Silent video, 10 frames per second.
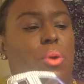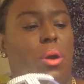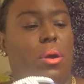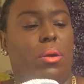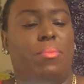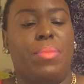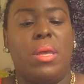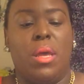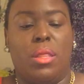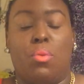were
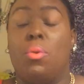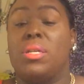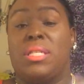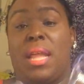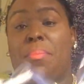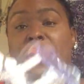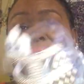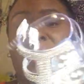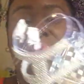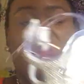the ones that I
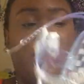picked up